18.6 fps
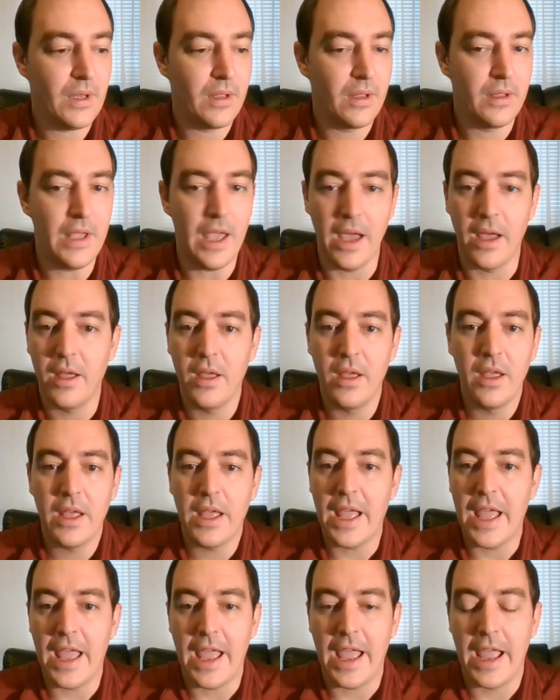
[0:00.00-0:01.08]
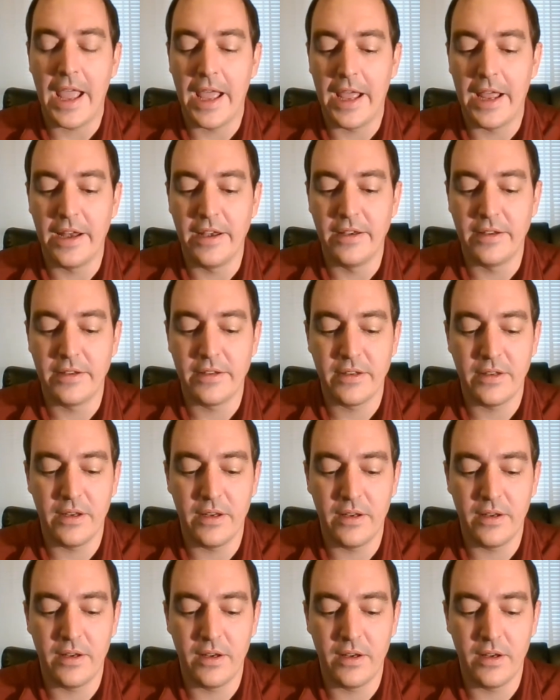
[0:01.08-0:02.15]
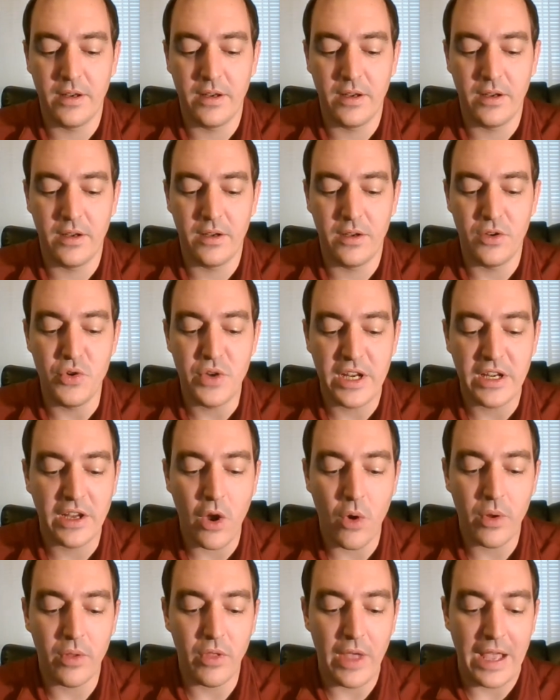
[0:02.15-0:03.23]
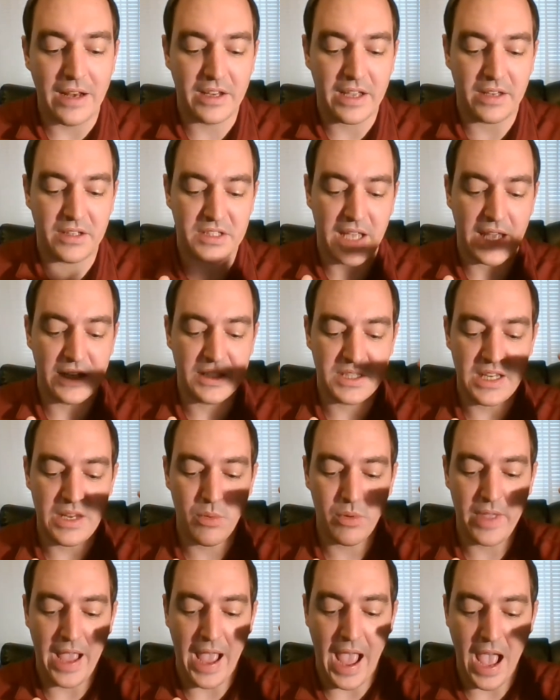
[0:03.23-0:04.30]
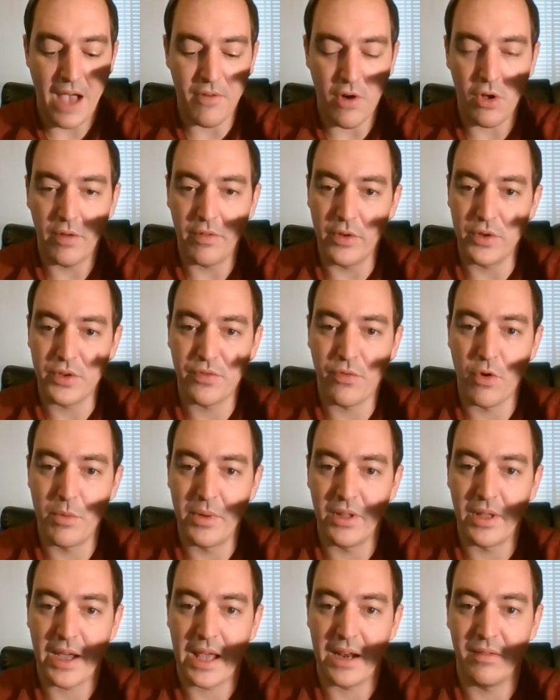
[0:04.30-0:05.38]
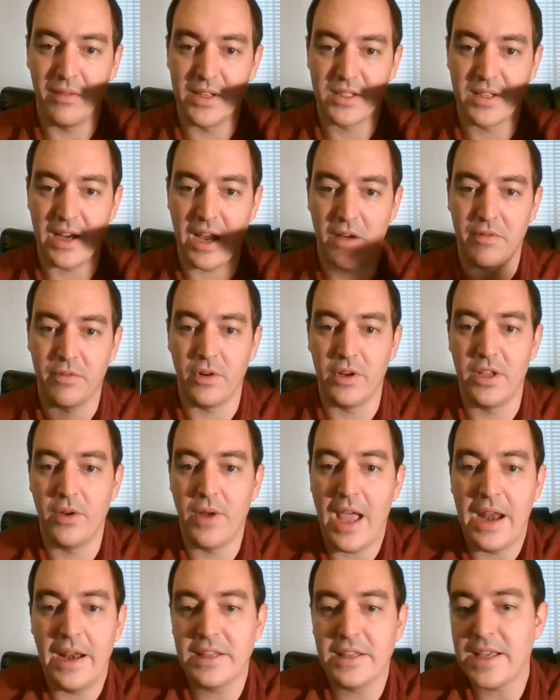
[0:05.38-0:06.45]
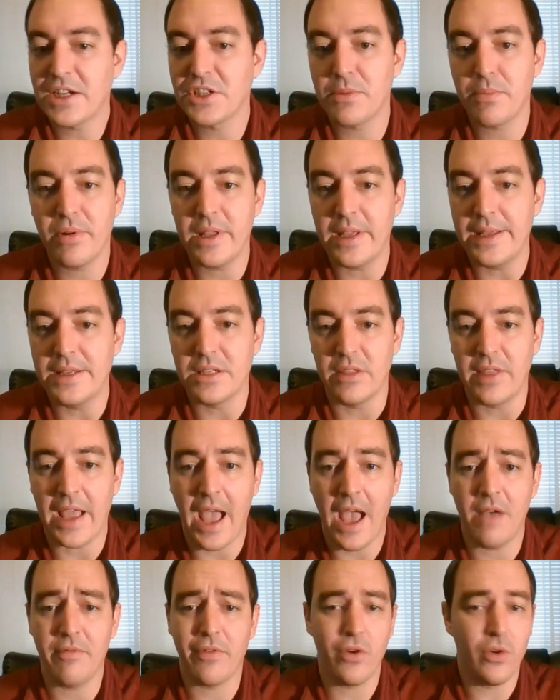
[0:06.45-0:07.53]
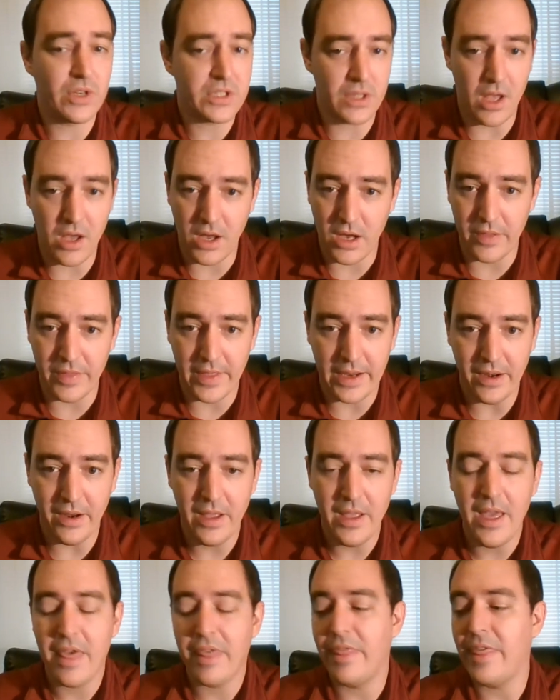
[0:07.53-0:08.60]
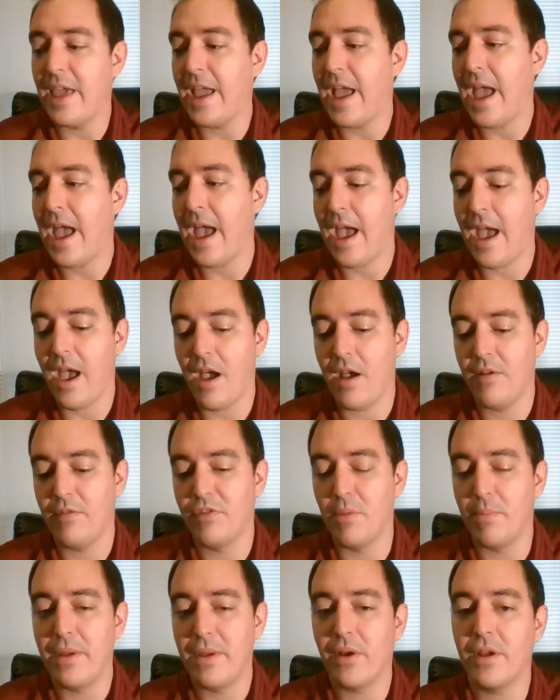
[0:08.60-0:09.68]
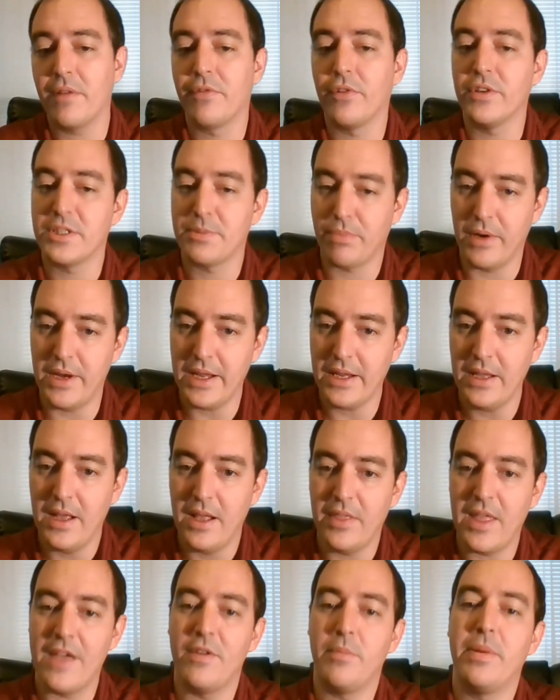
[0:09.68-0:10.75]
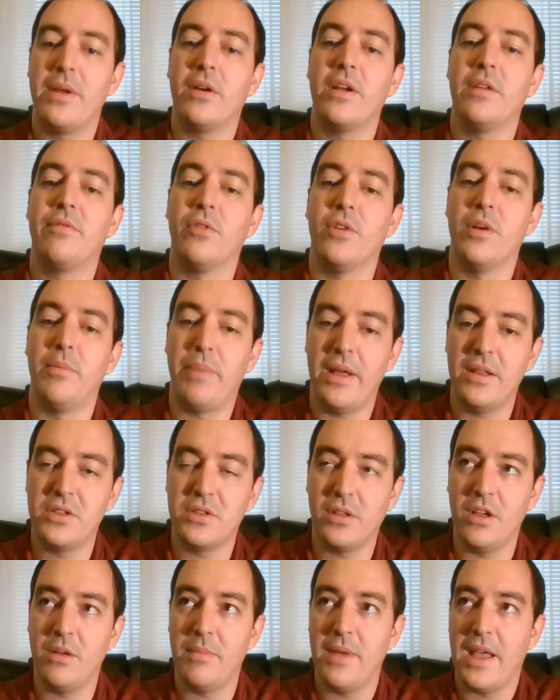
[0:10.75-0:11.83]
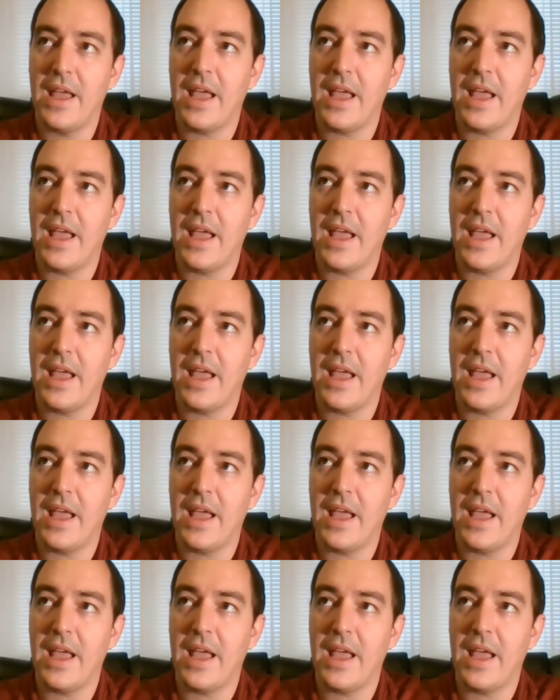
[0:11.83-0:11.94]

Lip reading: Yeah, and you can go and kind of see where they have all of those formula kind of listed out for you. And it's actually pretty easy. They have Hooke's law on there. They have the period for a spring. They have a period for a pendulum.